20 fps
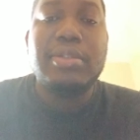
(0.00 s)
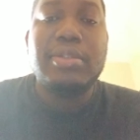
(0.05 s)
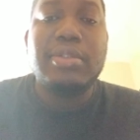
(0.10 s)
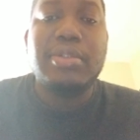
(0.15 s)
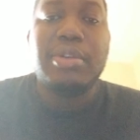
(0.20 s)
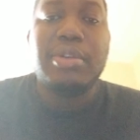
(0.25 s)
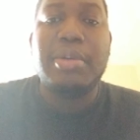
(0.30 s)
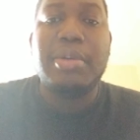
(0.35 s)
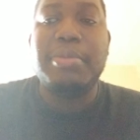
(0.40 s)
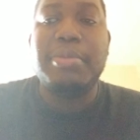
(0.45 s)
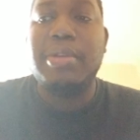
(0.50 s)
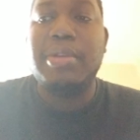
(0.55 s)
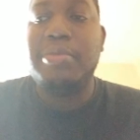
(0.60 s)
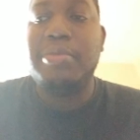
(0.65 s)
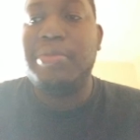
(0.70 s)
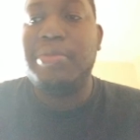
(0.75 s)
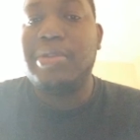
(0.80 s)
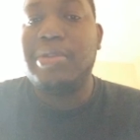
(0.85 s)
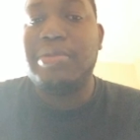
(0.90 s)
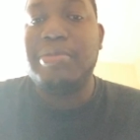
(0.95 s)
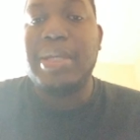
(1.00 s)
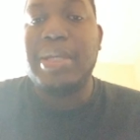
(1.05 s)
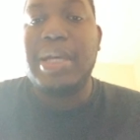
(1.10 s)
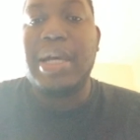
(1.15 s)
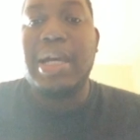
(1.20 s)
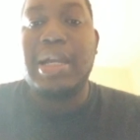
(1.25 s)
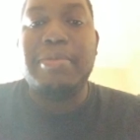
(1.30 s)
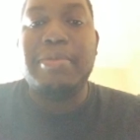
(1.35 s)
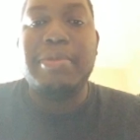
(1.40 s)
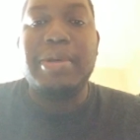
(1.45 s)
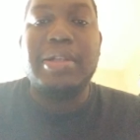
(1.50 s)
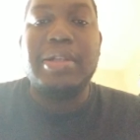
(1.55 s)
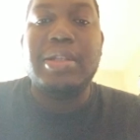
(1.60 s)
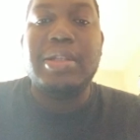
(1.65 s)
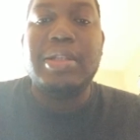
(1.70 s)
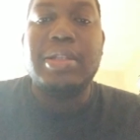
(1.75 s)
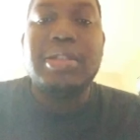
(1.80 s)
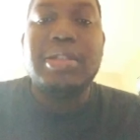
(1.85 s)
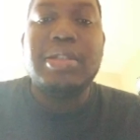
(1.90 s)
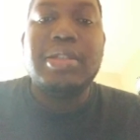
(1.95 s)
Or me add
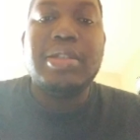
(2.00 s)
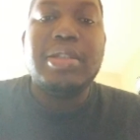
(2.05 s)
melodies.